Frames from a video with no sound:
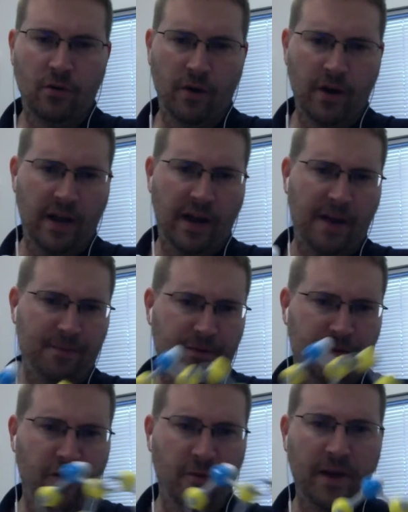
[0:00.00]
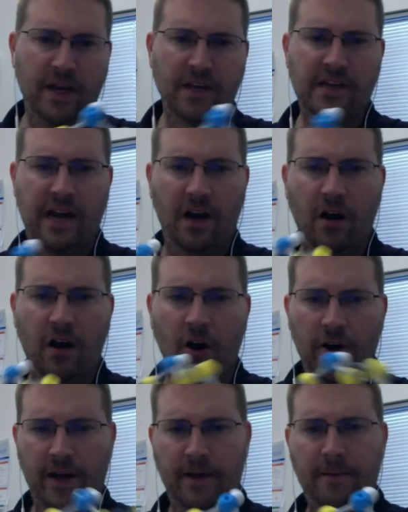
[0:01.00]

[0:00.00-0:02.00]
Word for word: where you get hyperthermic and tachycardic.